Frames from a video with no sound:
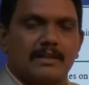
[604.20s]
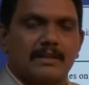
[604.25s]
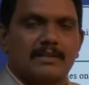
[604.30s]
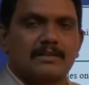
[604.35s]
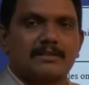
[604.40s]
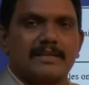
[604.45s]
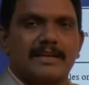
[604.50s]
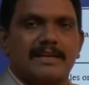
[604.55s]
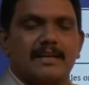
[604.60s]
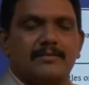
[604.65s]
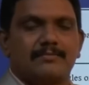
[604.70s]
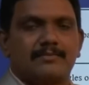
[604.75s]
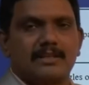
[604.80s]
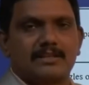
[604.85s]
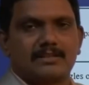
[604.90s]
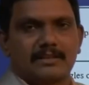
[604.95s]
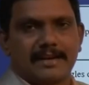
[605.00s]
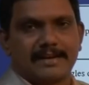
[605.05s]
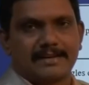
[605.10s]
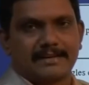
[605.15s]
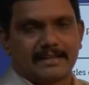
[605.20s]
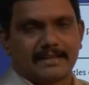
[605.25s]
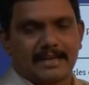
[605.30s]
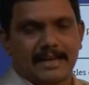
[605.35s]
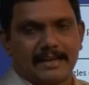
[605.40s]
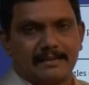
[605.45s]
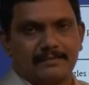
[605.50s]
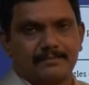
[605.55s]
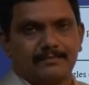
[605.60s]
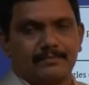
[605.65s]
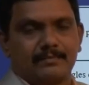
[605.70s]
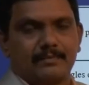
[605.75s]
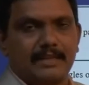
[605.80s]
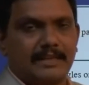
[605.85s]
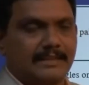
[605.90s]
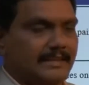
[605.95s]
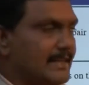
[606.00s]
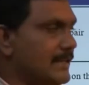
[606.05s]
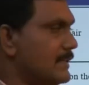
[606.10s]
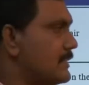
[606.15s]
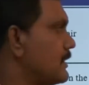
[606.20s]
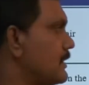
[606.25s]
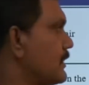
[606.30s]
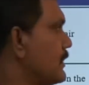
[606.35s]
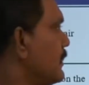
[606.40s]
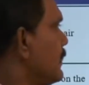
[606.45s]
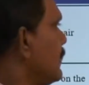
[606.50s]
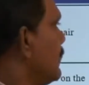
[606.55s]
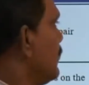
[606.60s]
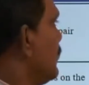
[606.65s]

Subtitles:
one side of the straight line. That is,